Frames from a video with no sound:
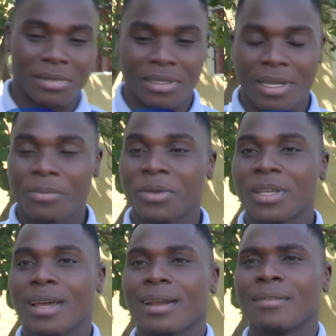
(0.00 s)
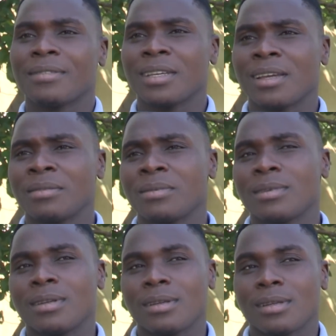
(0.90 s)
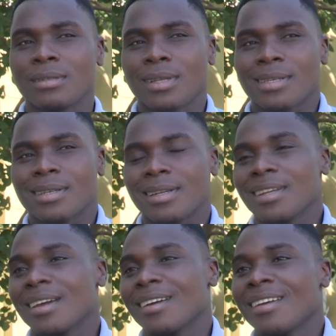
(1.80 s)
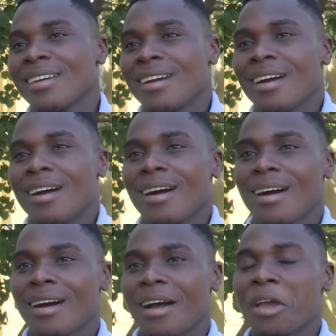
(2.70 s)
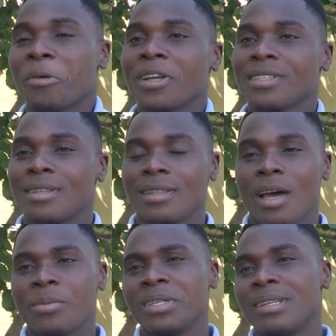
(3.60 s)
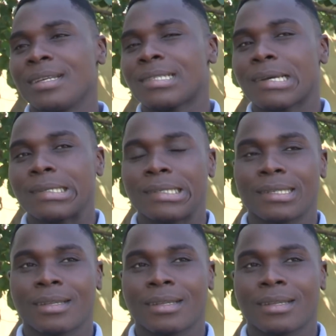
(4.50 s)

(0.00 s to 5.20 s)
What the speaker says: time we arrive here in Tanzania, I watched the derby in the stand.